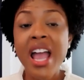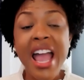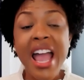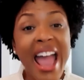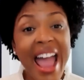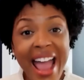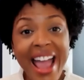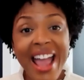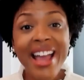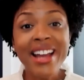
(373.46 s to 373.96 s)

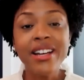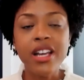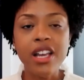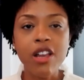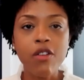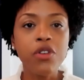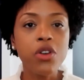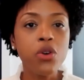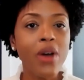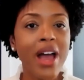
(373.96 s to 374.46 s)
And
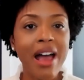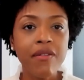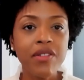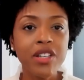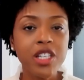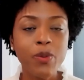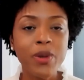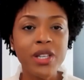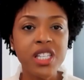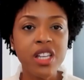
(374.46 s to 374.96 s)
if you have a
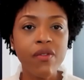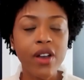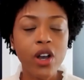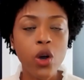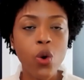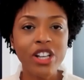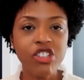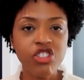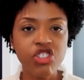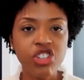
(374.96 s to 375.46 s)
specific
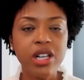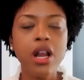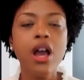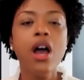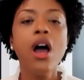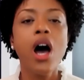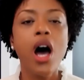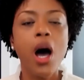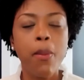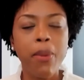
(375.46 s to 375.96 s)
question,
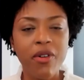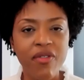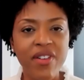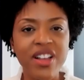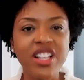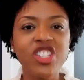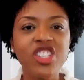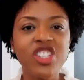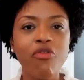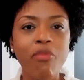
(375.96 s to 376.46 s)
a
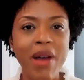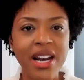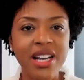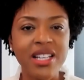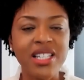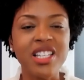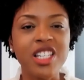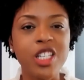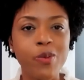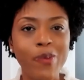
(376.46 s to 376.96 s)
preventive
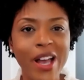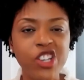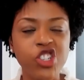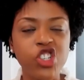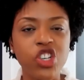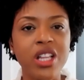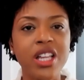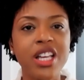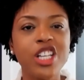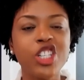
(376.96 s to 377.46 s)
medicine
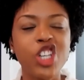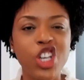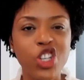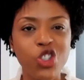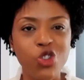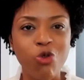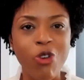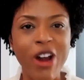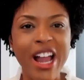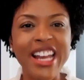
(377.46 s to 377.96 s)
specialist
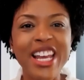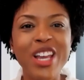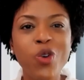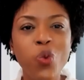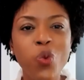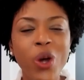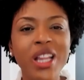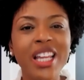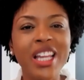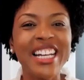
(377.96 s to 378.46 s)
is ready,
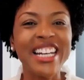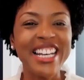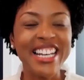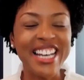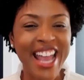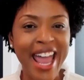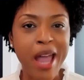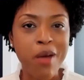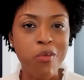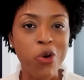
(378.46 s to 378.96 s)
willing, and
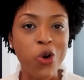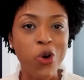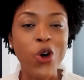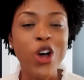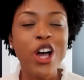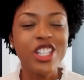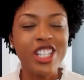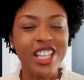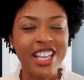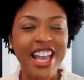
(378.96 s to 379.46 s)
able
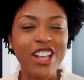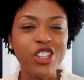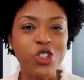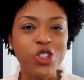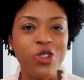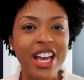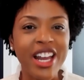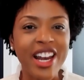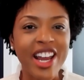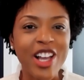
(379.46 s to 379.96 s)
to get you
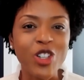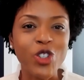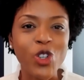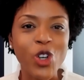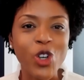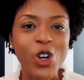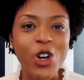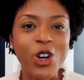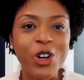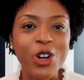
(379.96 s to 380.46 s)
that answer.